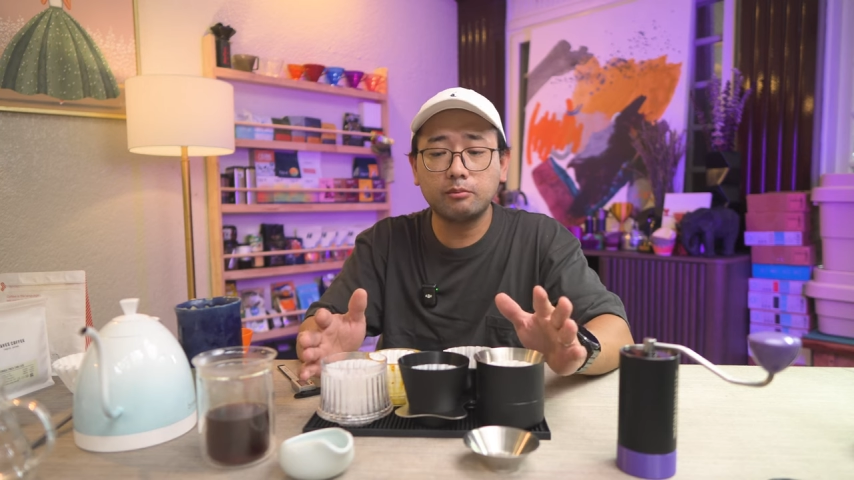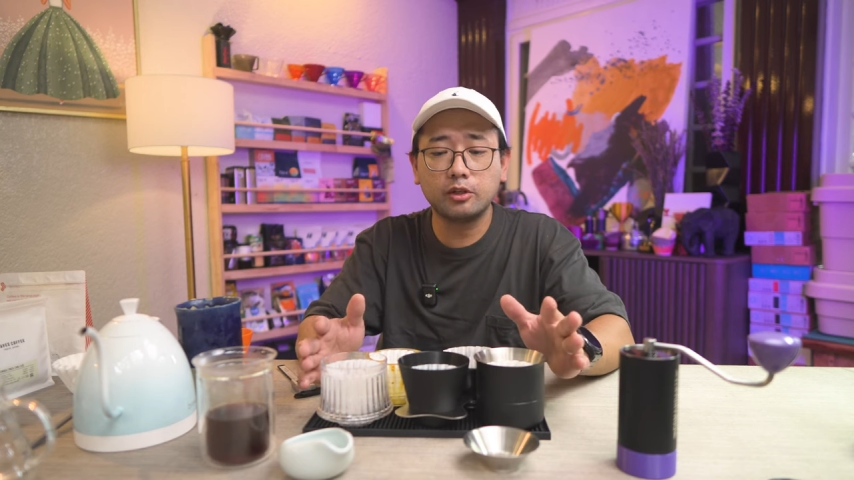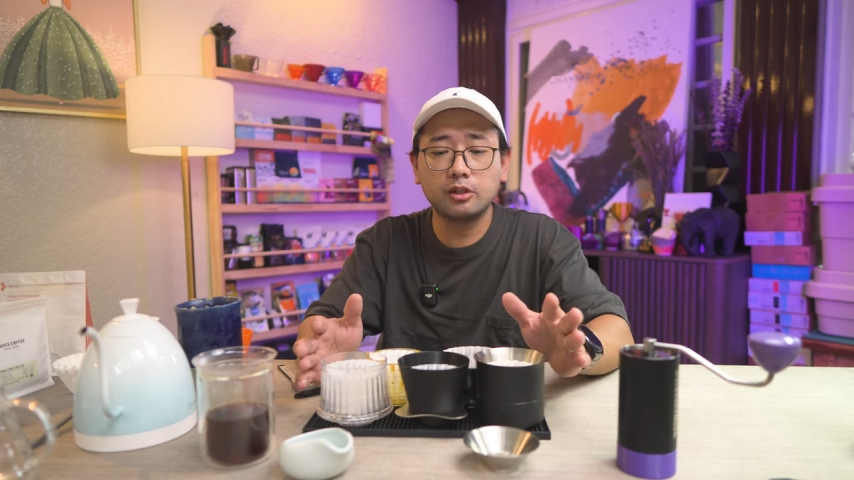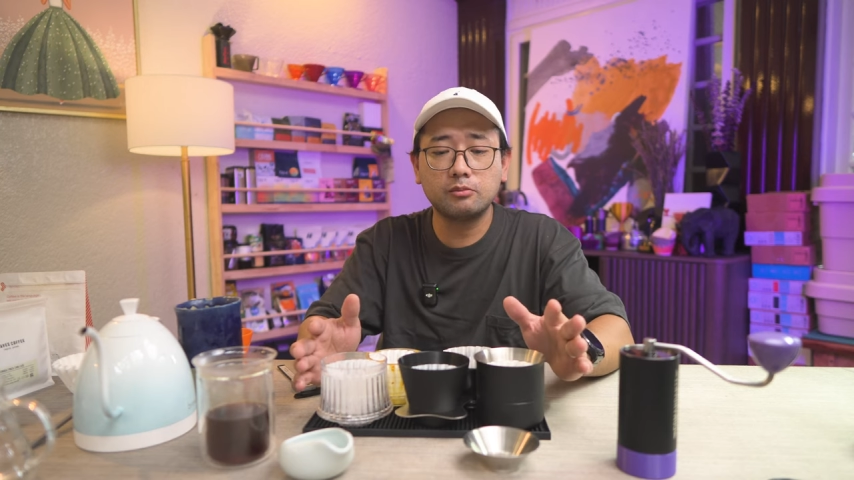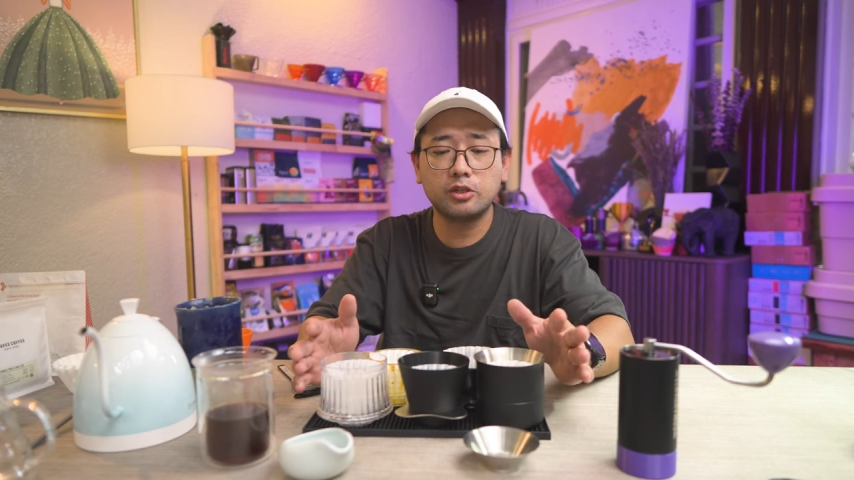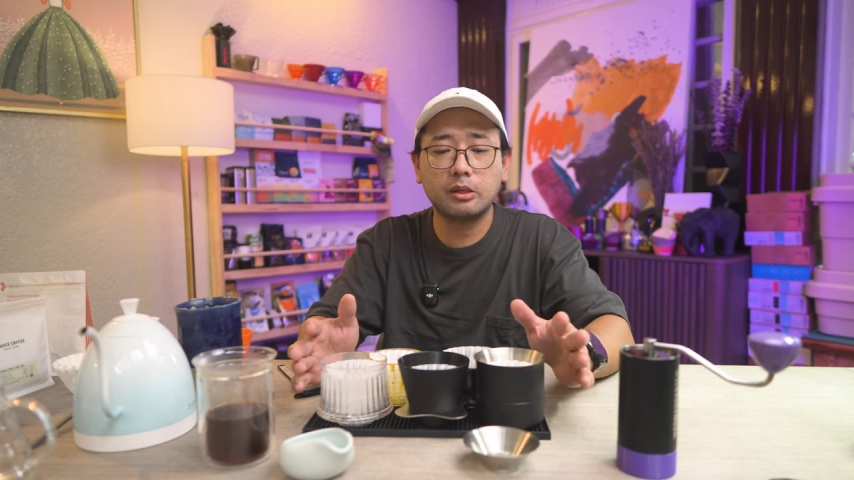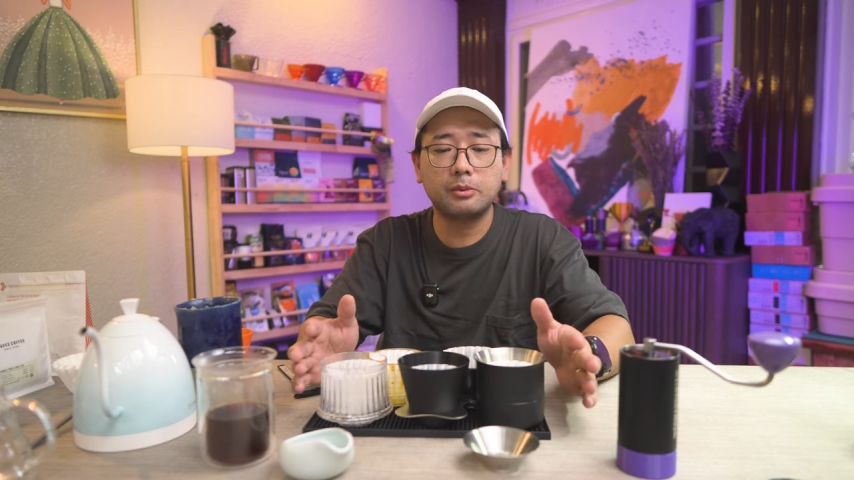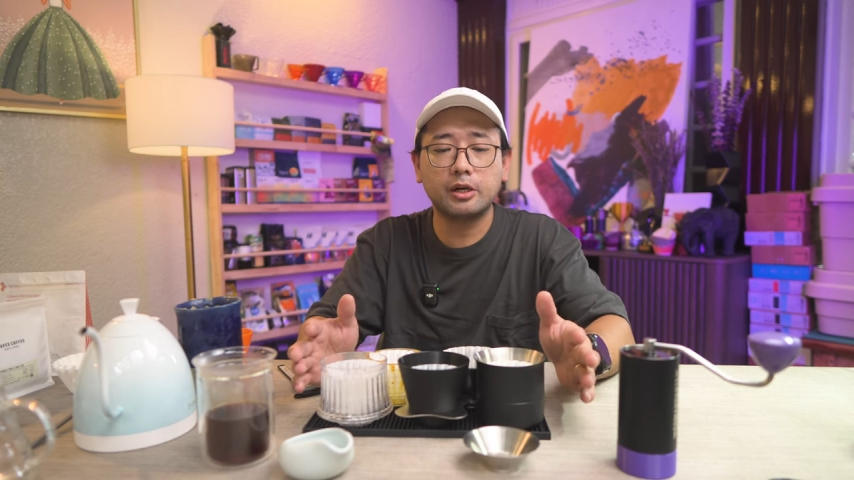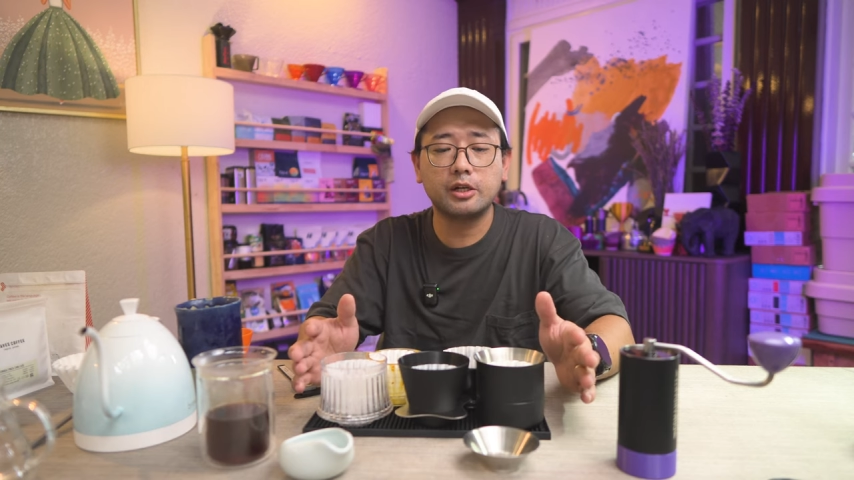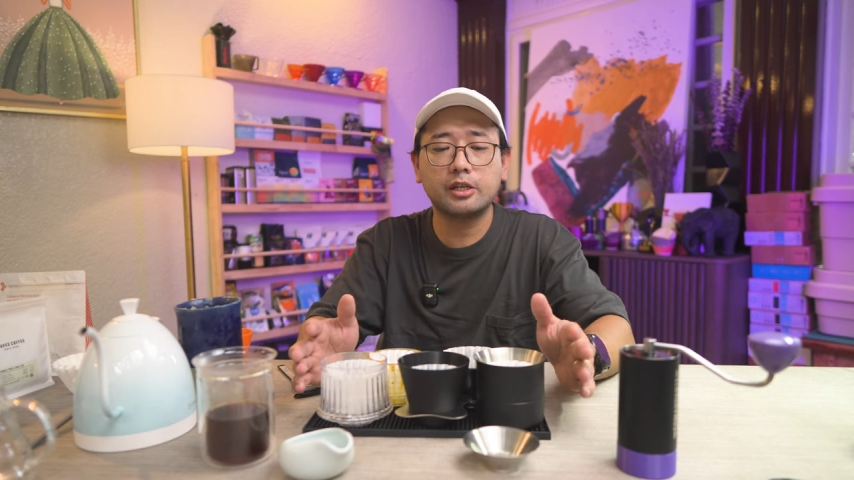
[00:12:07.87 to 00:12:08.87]
bottom
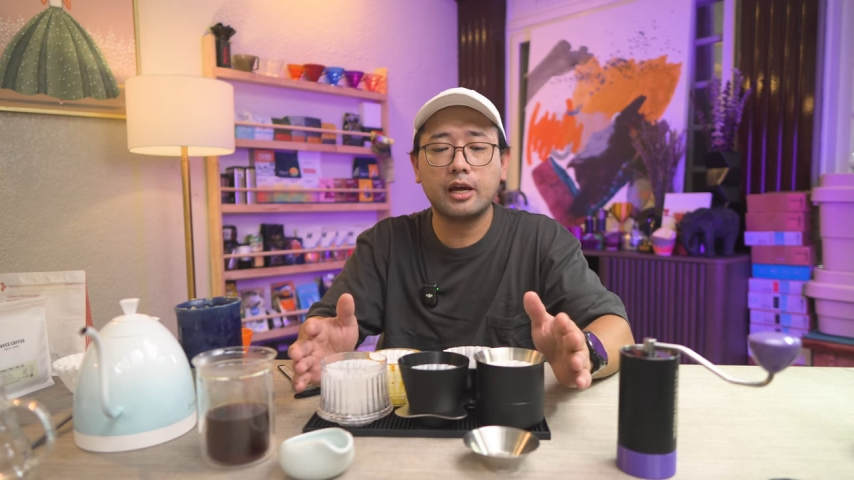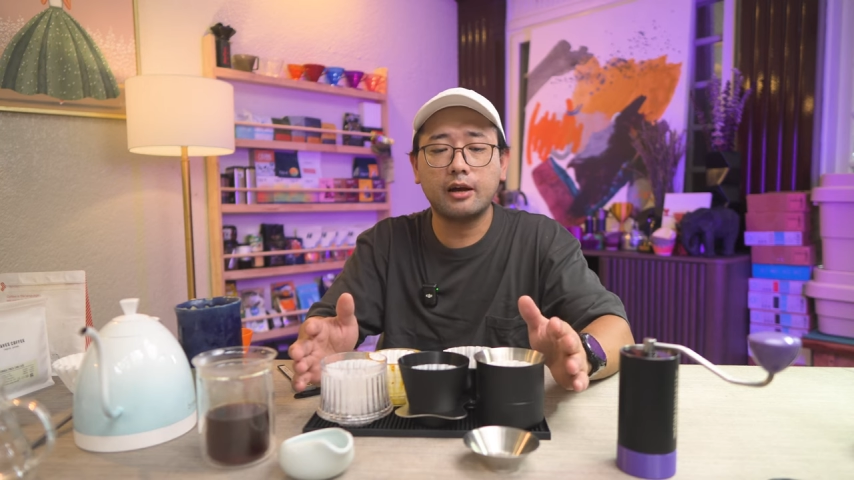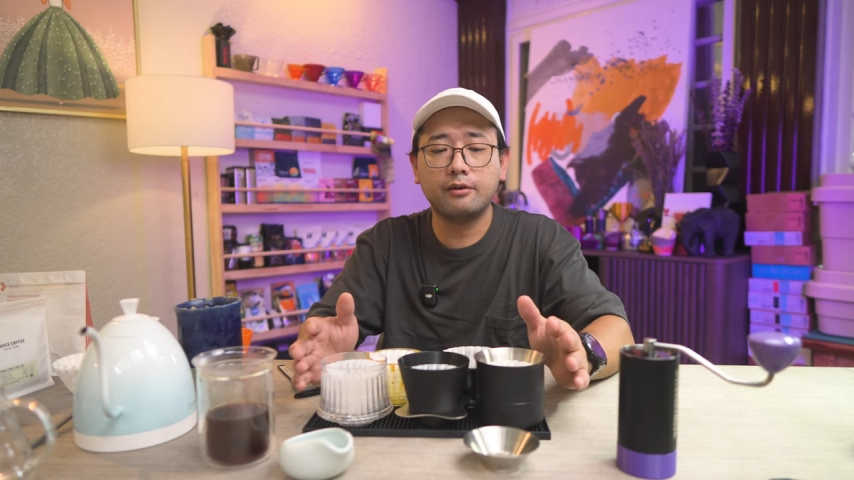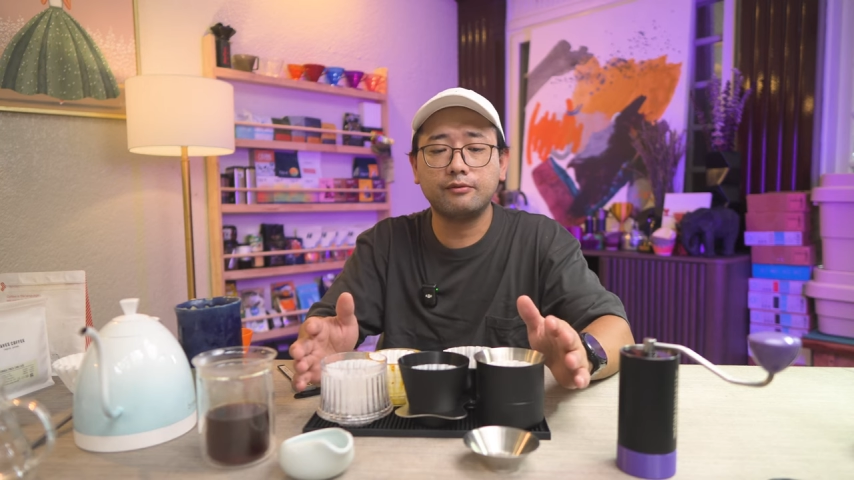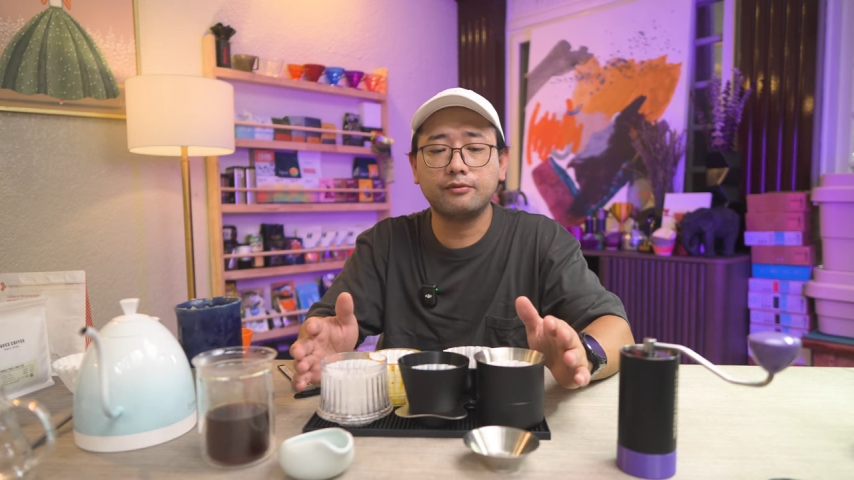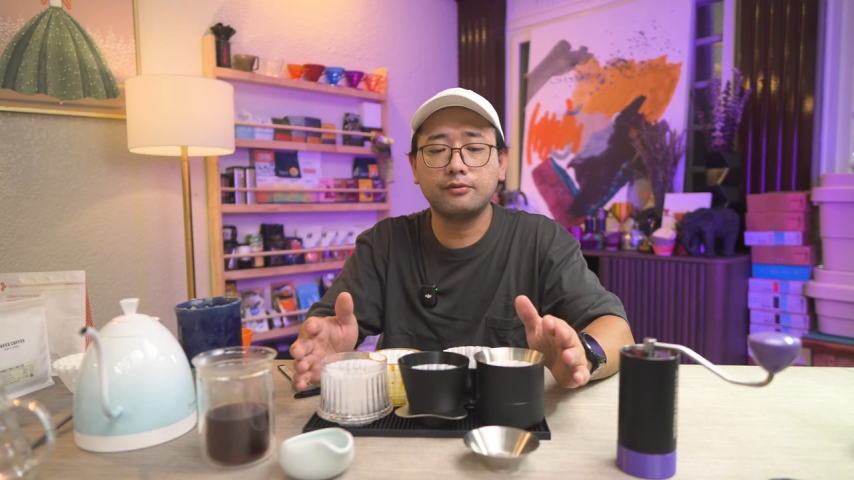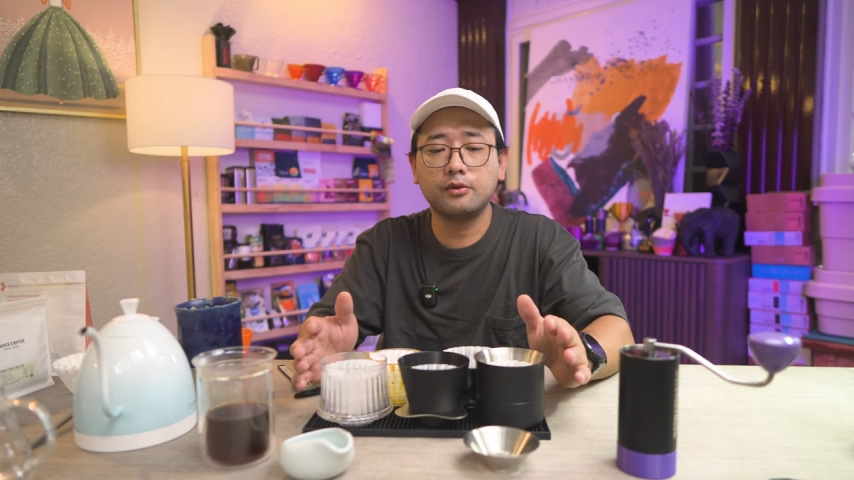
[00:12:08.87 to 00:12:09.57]
drippers have